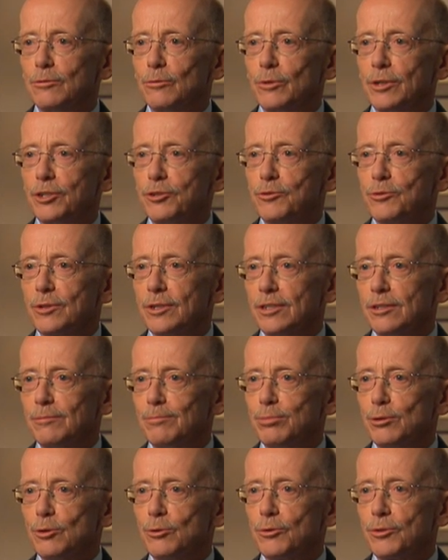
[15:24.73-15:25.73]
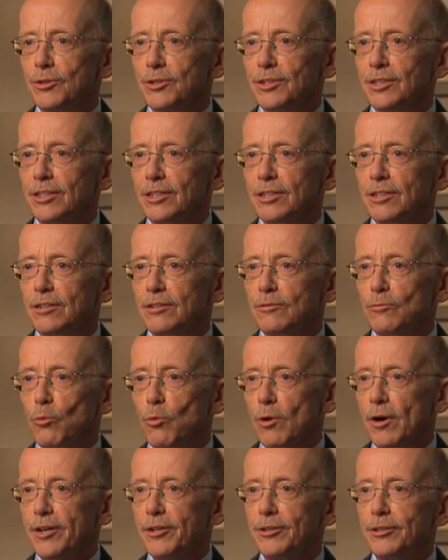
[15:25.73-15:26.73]
We drill both in
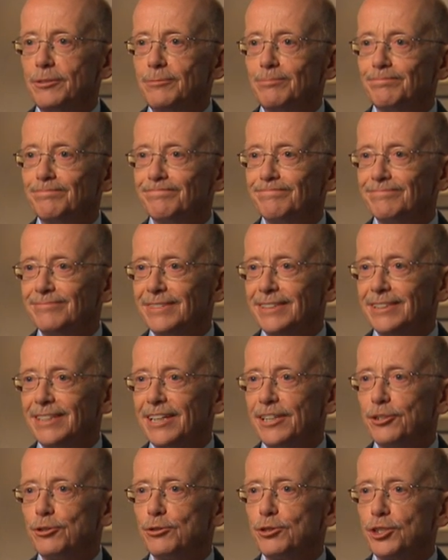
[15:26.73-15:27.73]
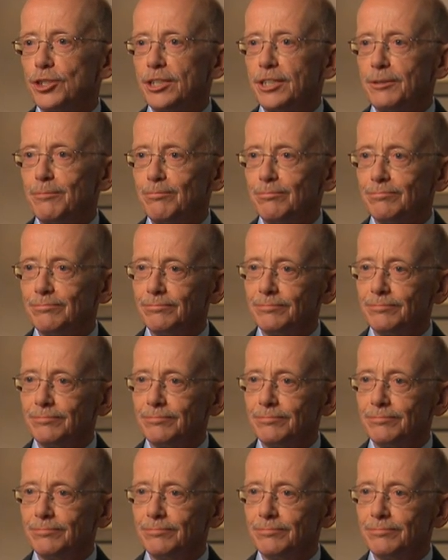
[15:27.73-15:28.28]
water, energy,